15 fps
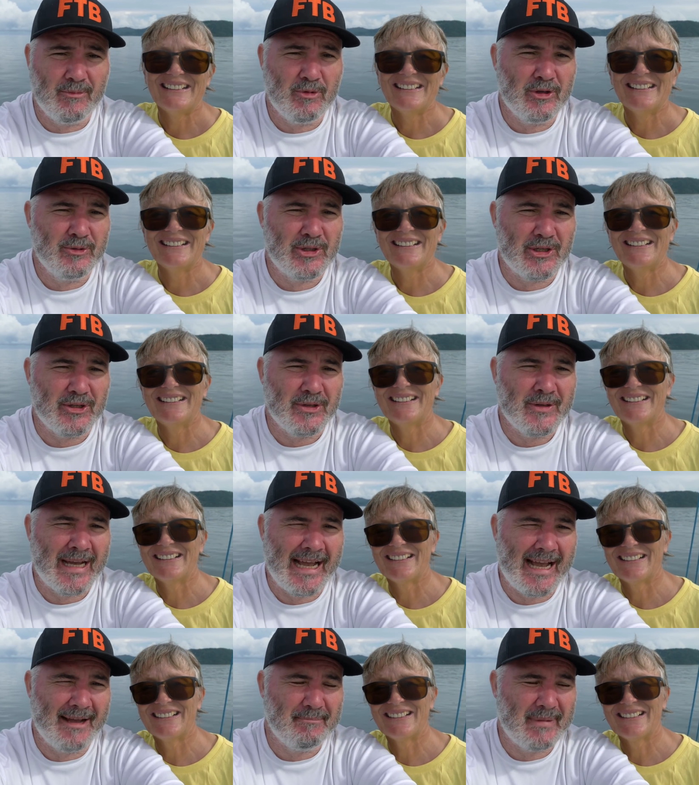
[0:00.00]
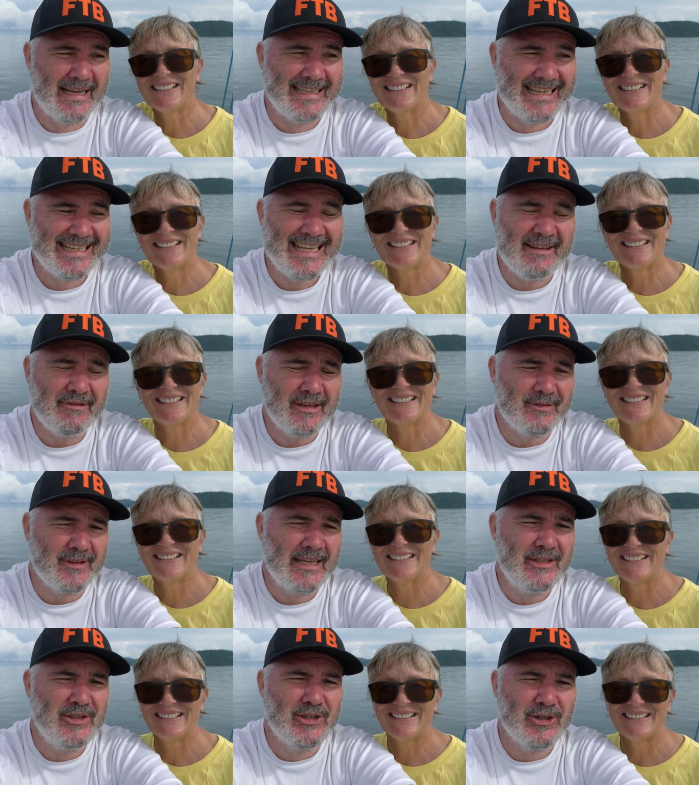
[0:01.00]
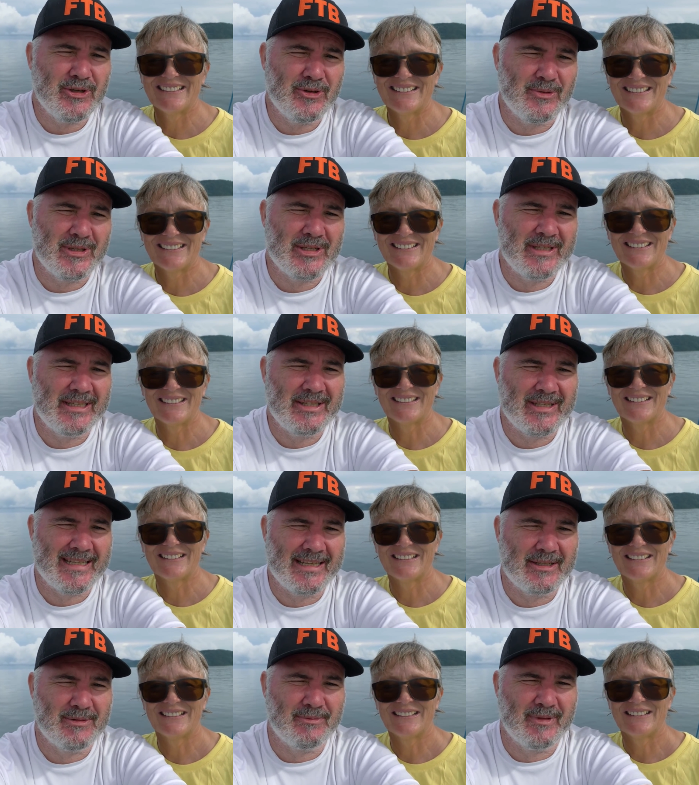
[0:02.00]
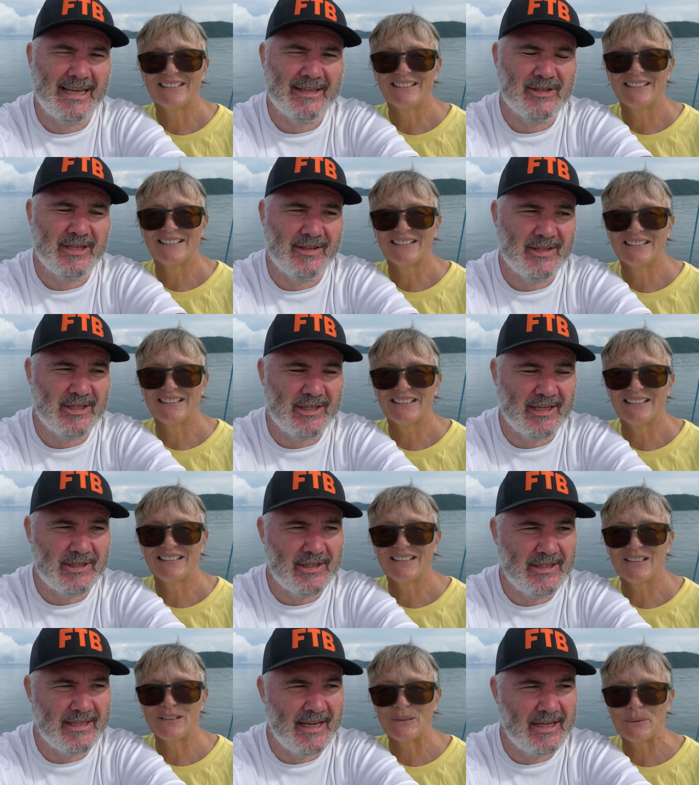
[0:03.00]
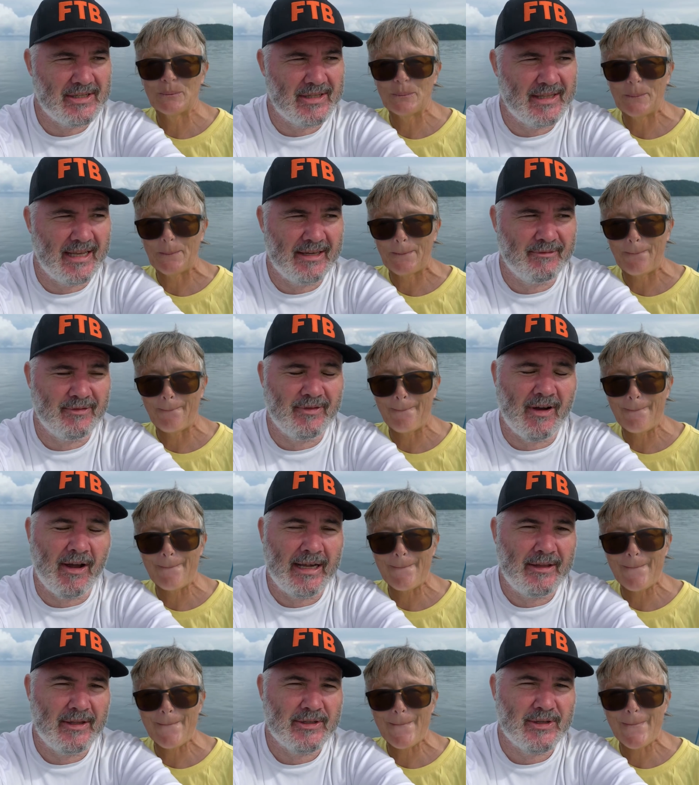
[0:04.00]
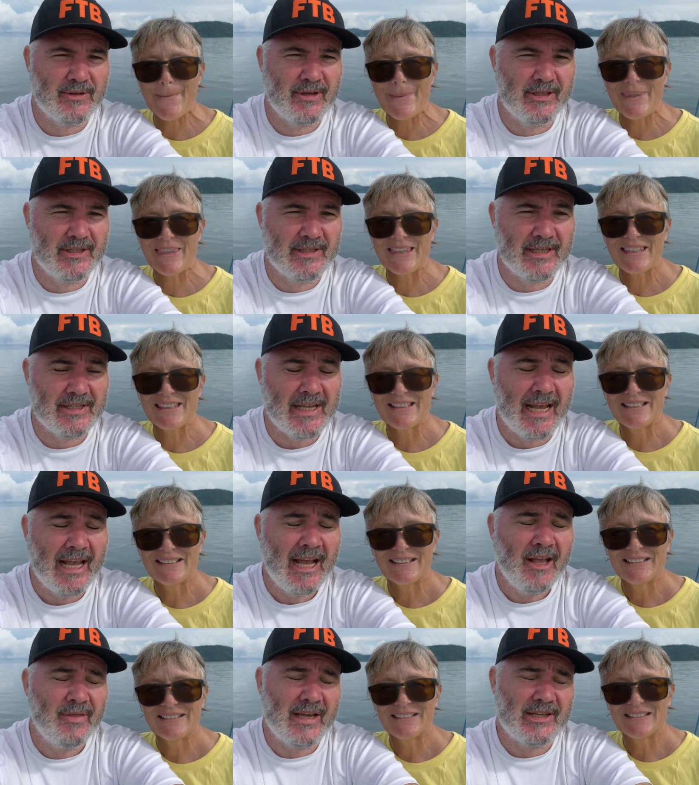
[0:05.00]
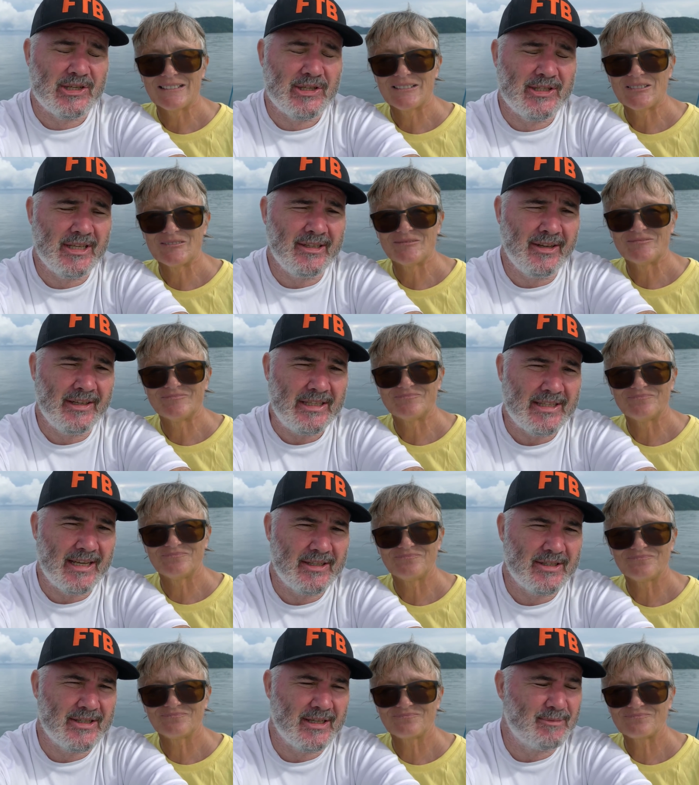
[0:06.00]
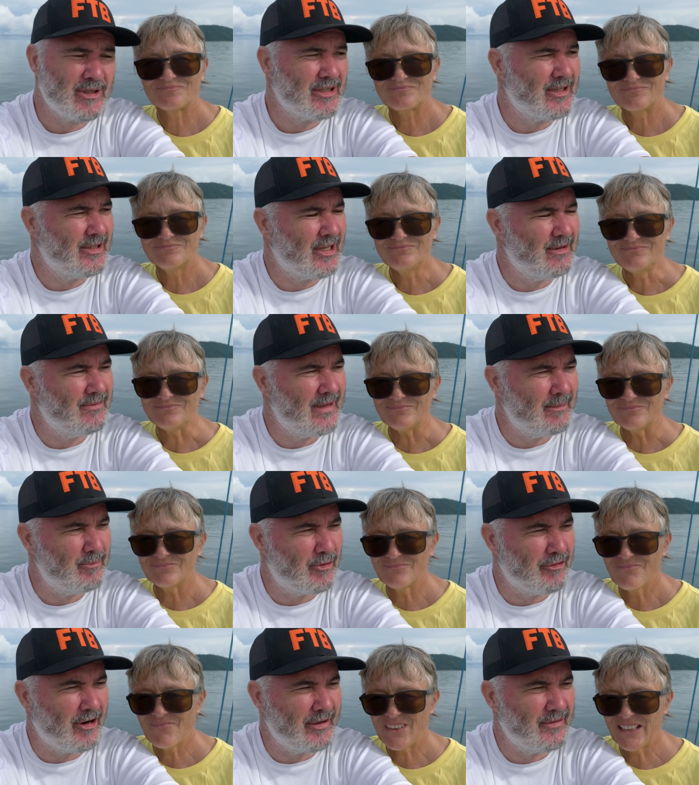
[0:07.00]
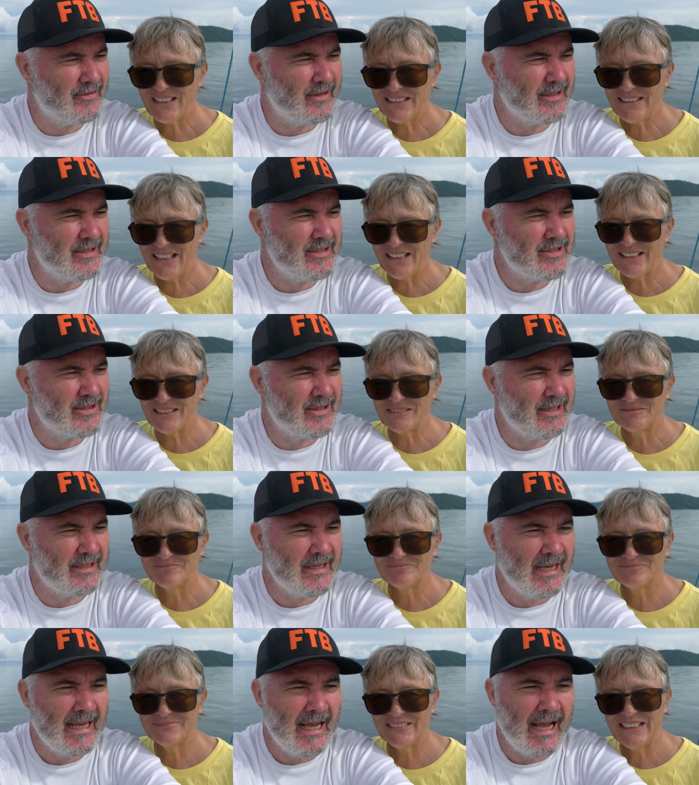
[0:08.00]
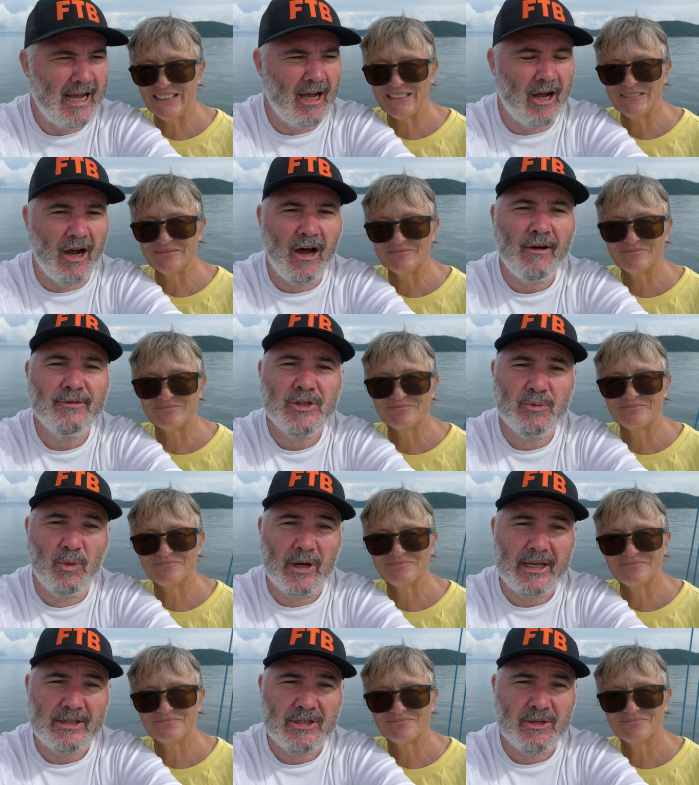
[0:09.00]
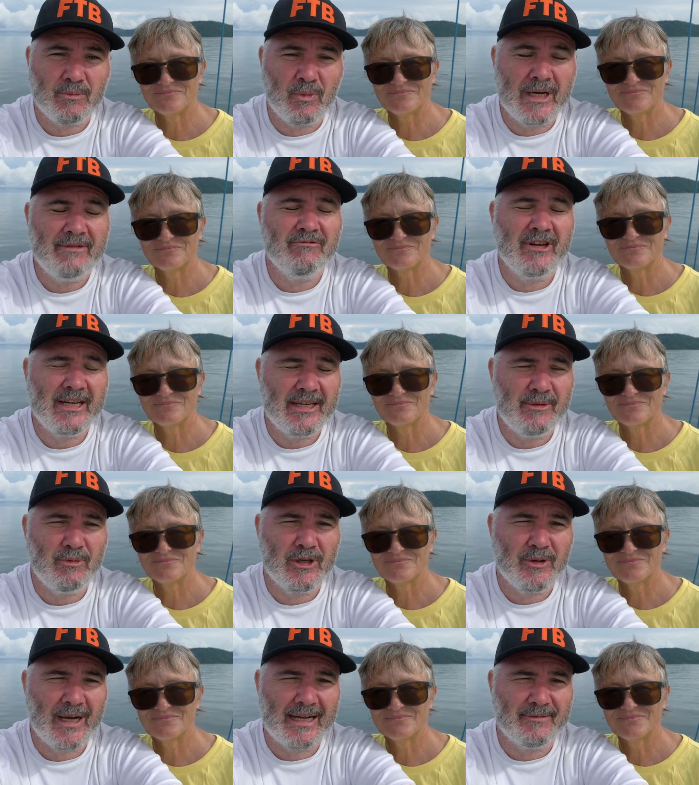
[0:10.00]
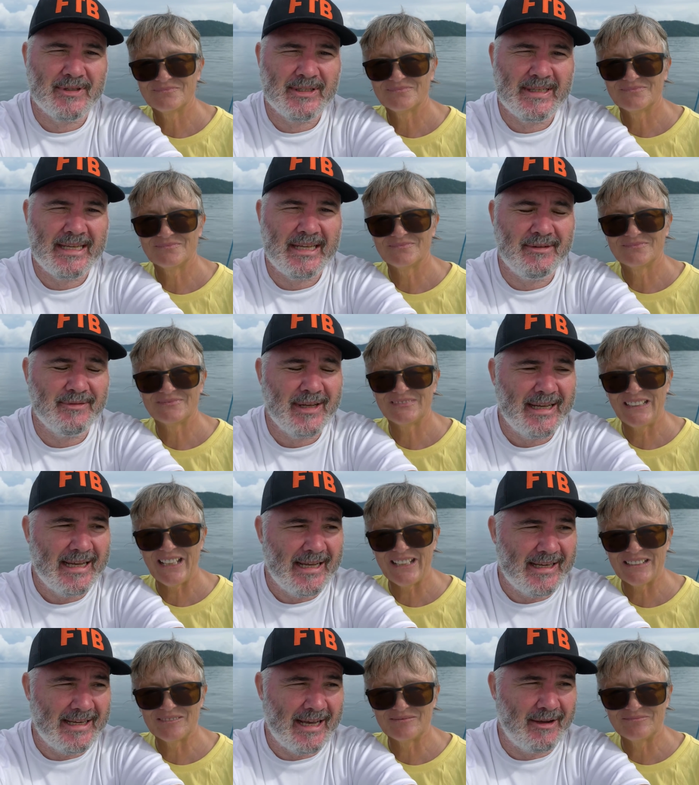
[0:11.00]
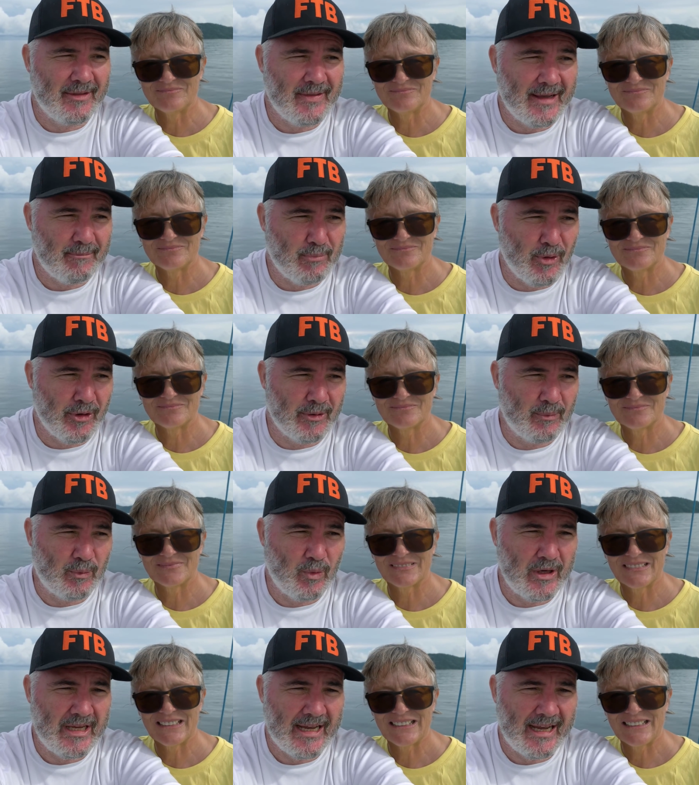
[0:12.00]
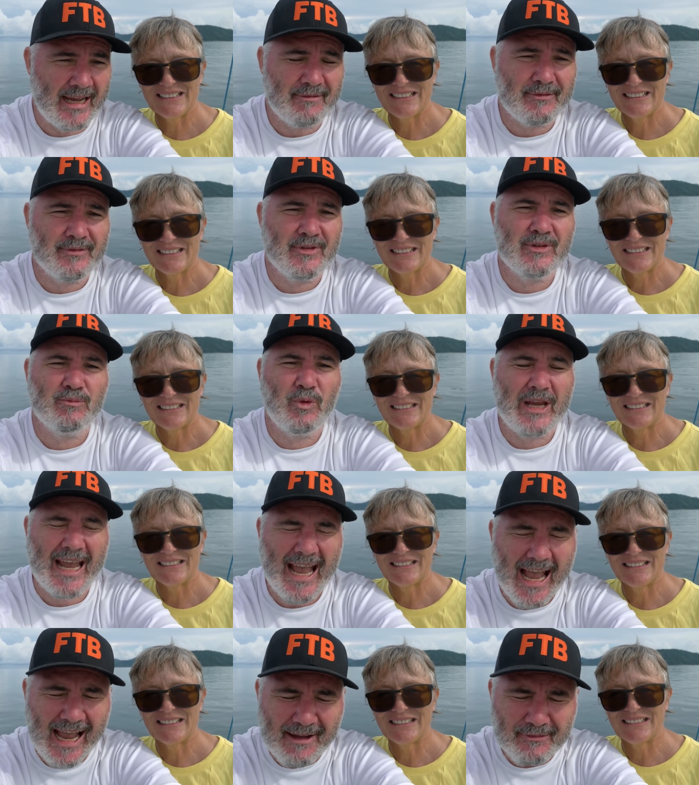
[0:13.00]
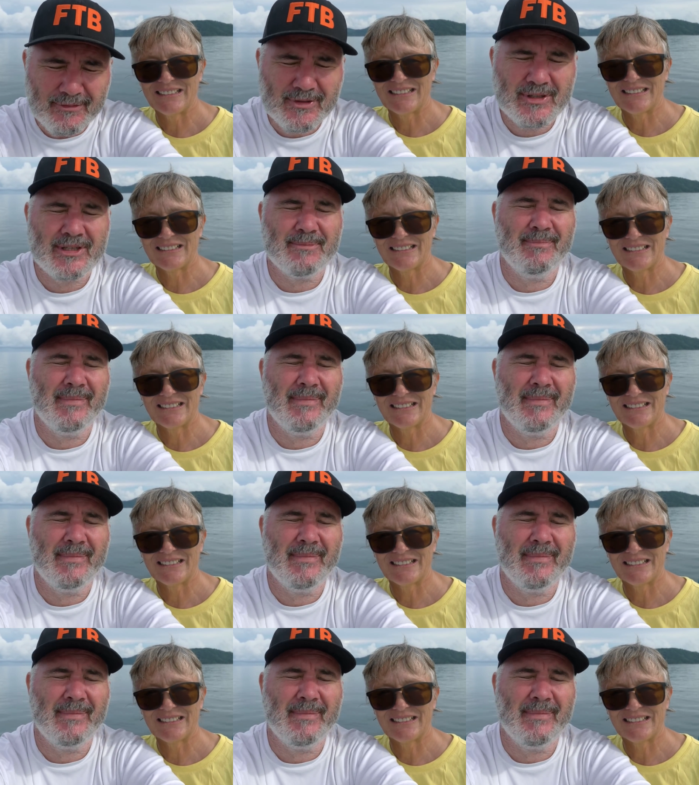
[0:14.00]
Speaker 1: will do, uh, and and even if they do, as Liz says, that's another sixty days, and then finally there's a thirty days. That still only takes us up to November, I think, yeah. isn't it? Yeah. Uh, after which we really will have to leave. Yeah. Now at that point we have we have to